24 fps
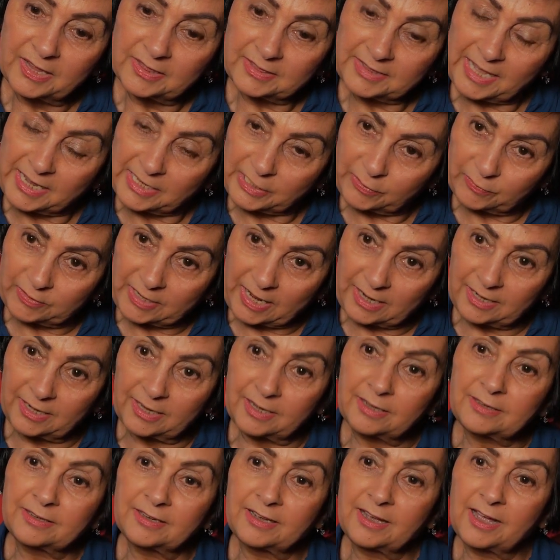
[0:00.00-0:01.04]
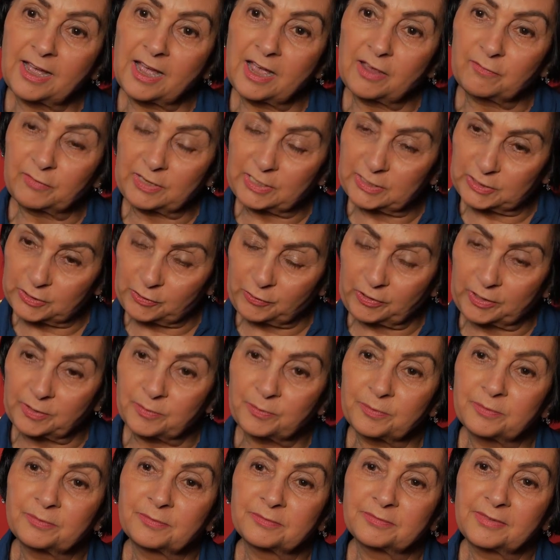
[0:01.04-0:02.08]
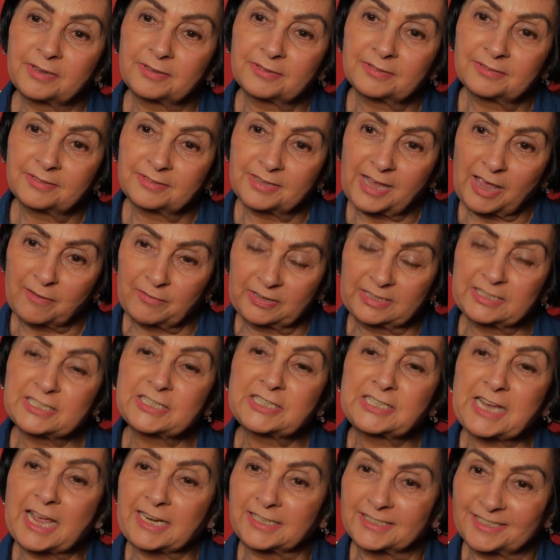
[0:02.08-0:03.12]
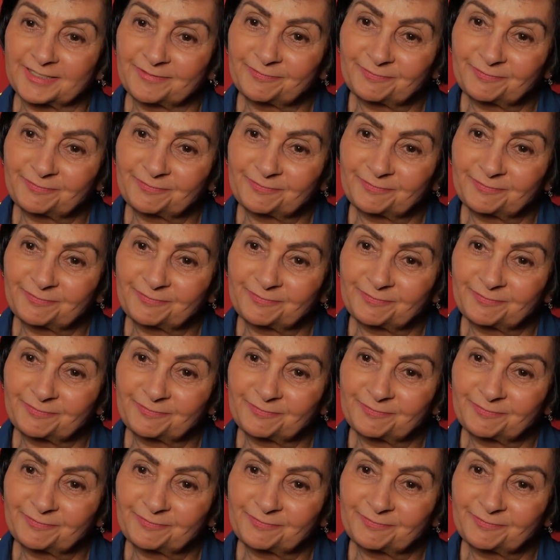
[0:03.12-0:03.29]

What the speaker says: Thank you, Nala. I've enjoyed having this chat.